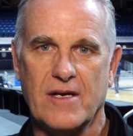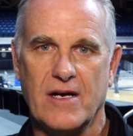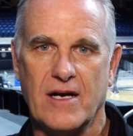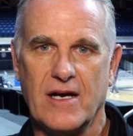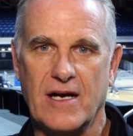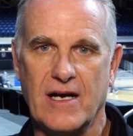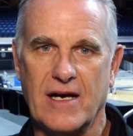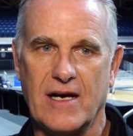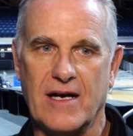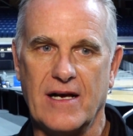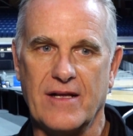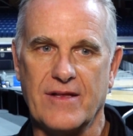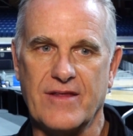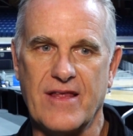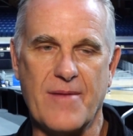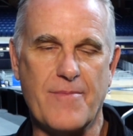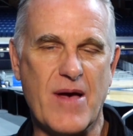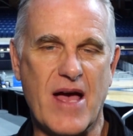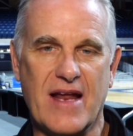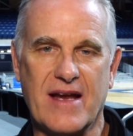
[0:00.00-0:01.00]
Uh,
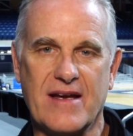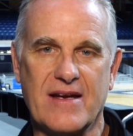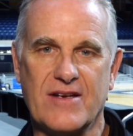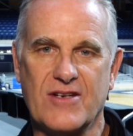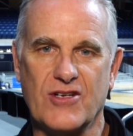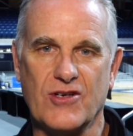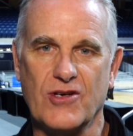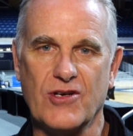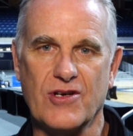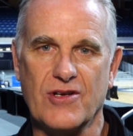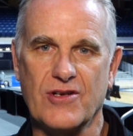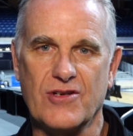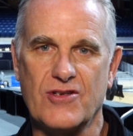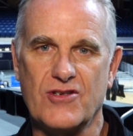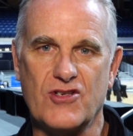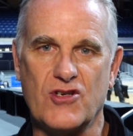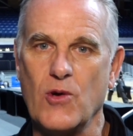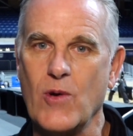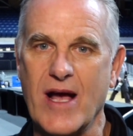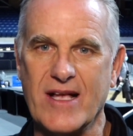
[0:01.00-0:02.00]
they've been to
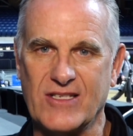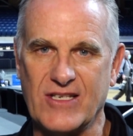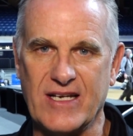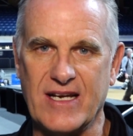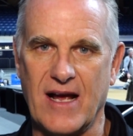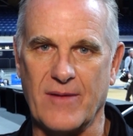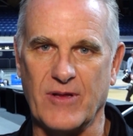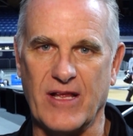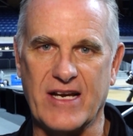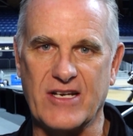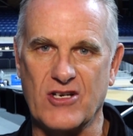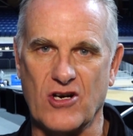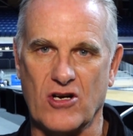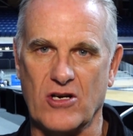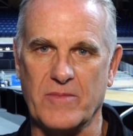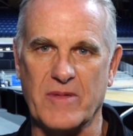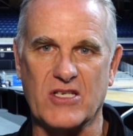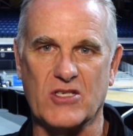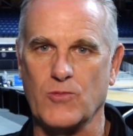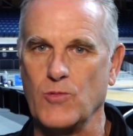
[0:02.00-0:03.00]
two NCAA
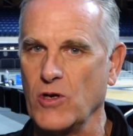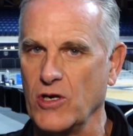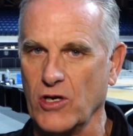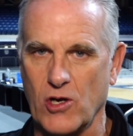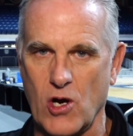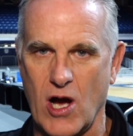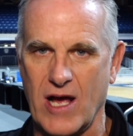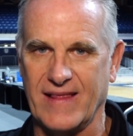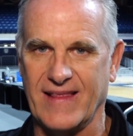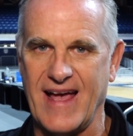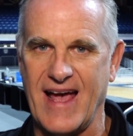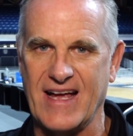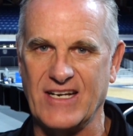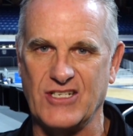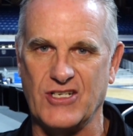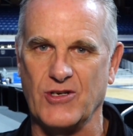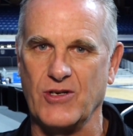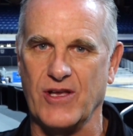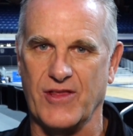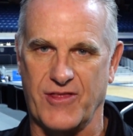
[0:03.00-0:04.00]
tournaments, would have gone
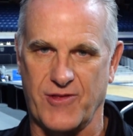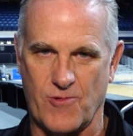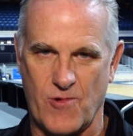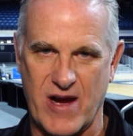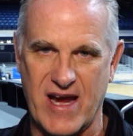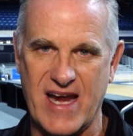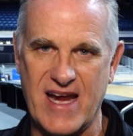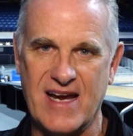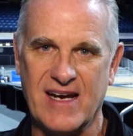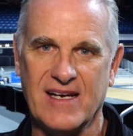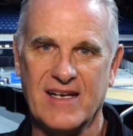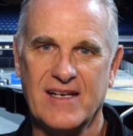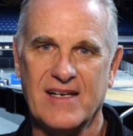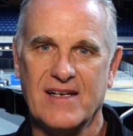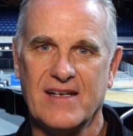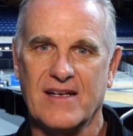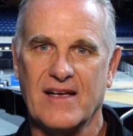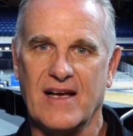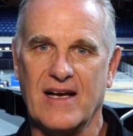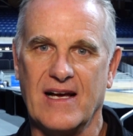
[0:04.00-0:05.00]
last year to three.
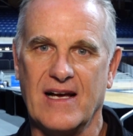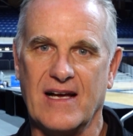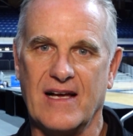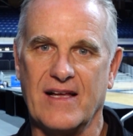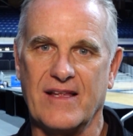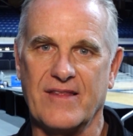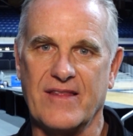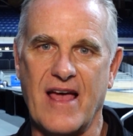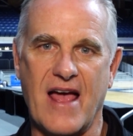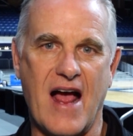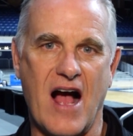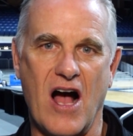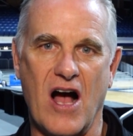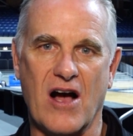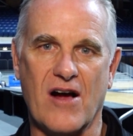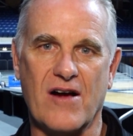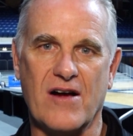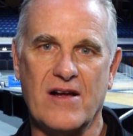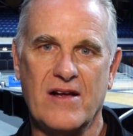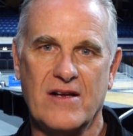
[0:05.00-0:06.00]
Uh, they
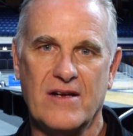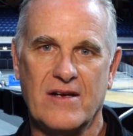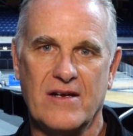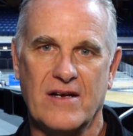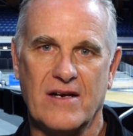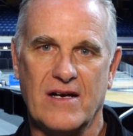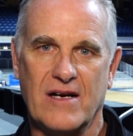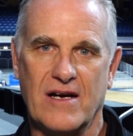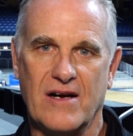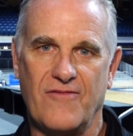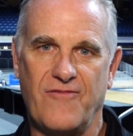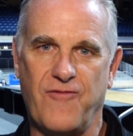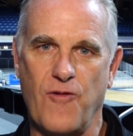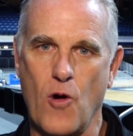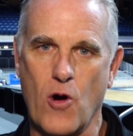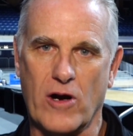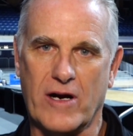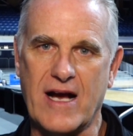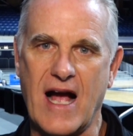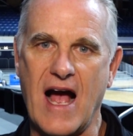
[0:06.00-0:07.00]
hung uh,
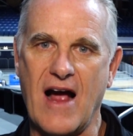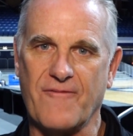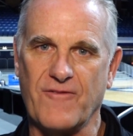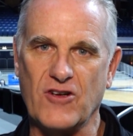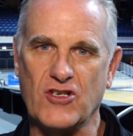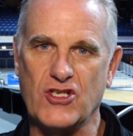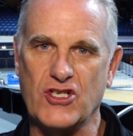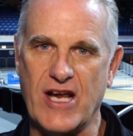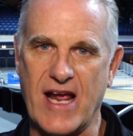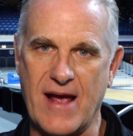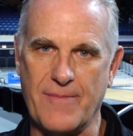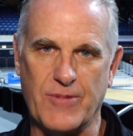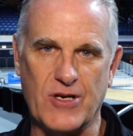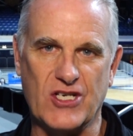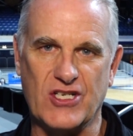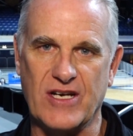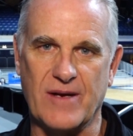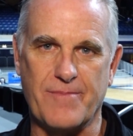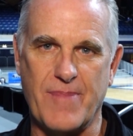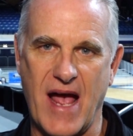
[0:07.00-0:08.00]
four conference
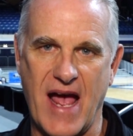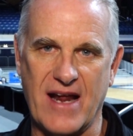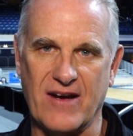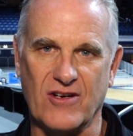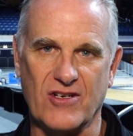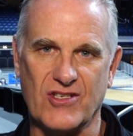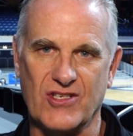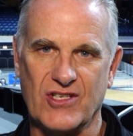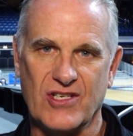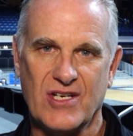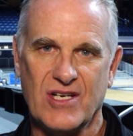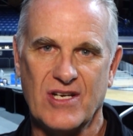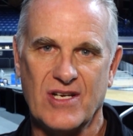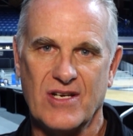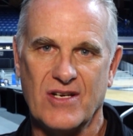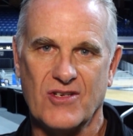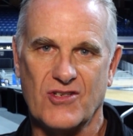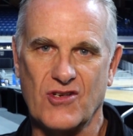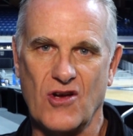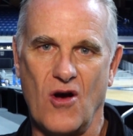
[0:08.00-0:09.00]
championship banners.
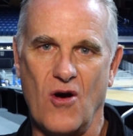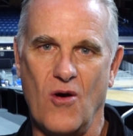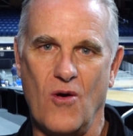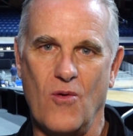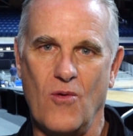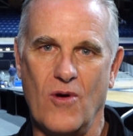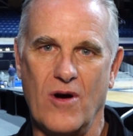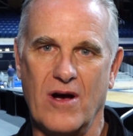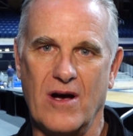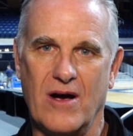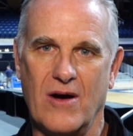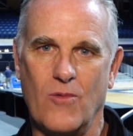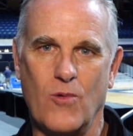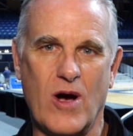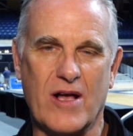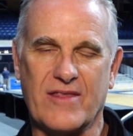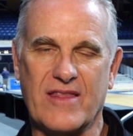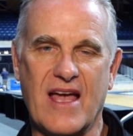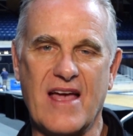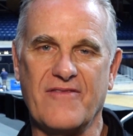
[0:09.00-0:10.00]
So uh,
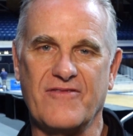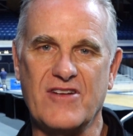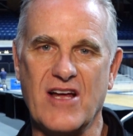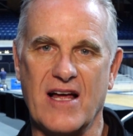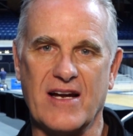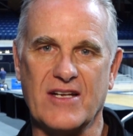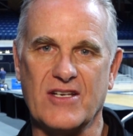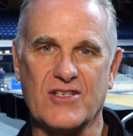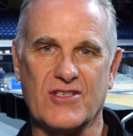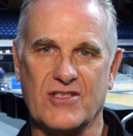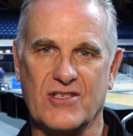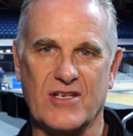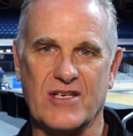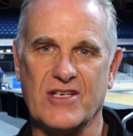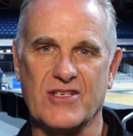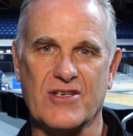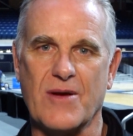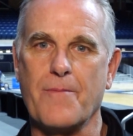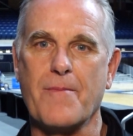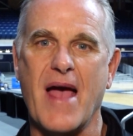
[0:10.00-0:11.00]
what they've done is,
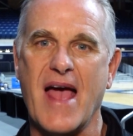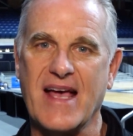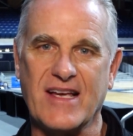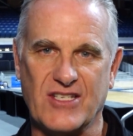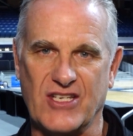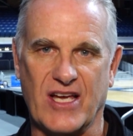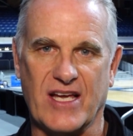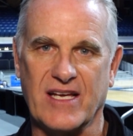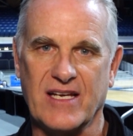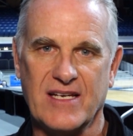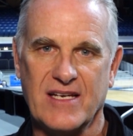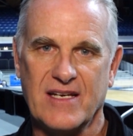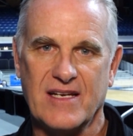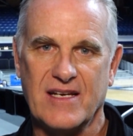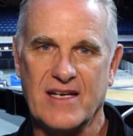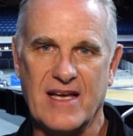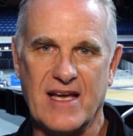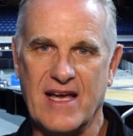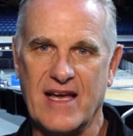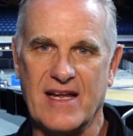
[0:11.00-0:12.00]
is amazing.
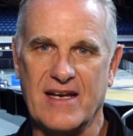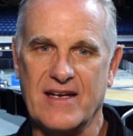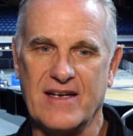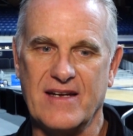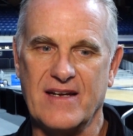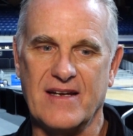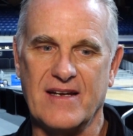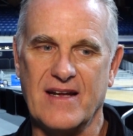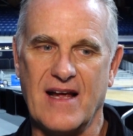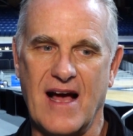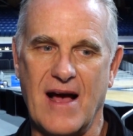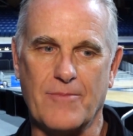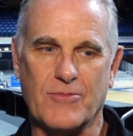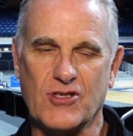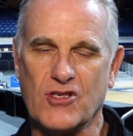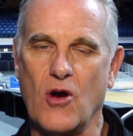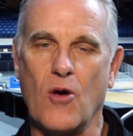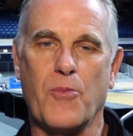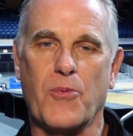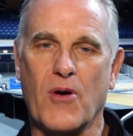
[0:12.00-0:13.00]
And I'm
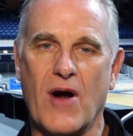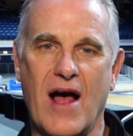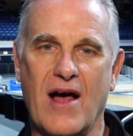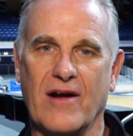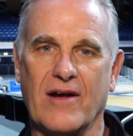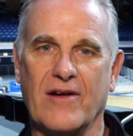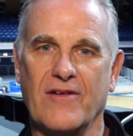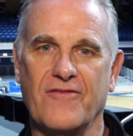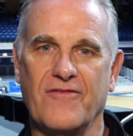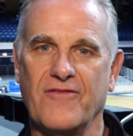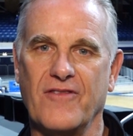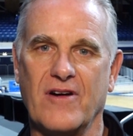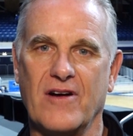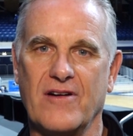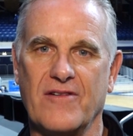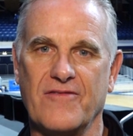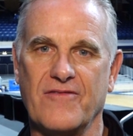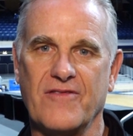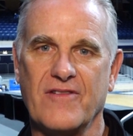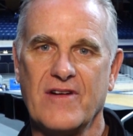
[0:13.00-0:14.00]
so proud of,
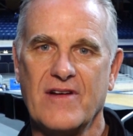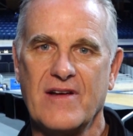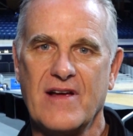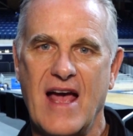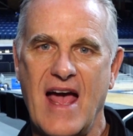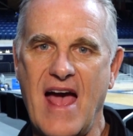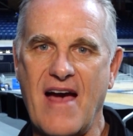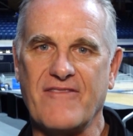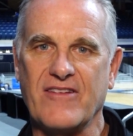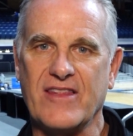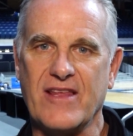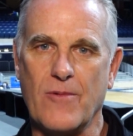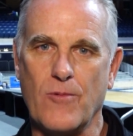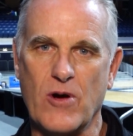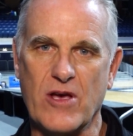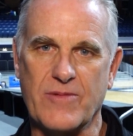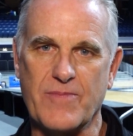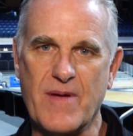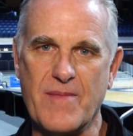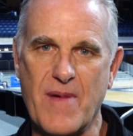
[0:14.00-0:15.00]
of having them
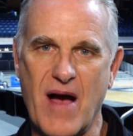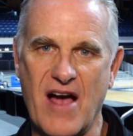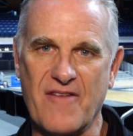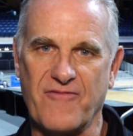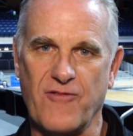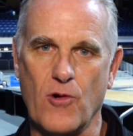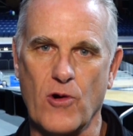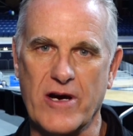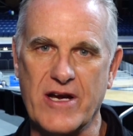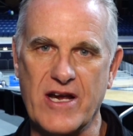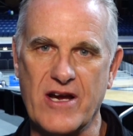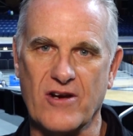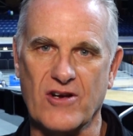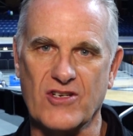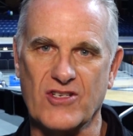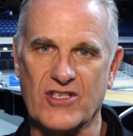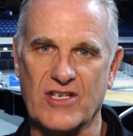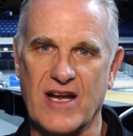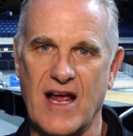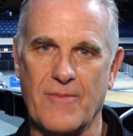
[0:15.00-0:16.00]
with me my four
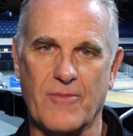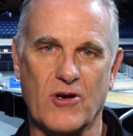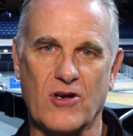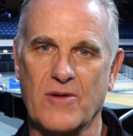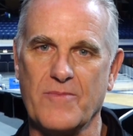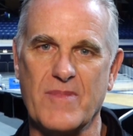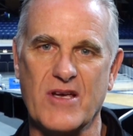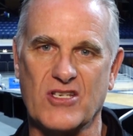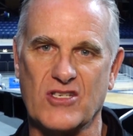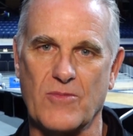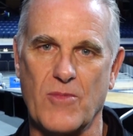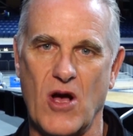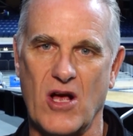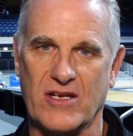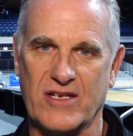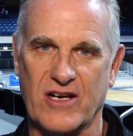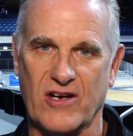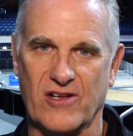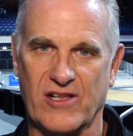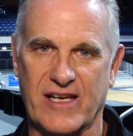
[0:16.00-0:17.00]
years, and I'm going to miss them all
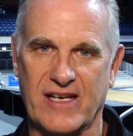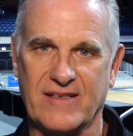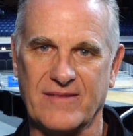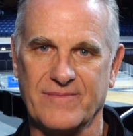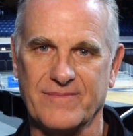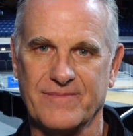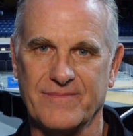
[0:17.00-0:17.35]
dearly.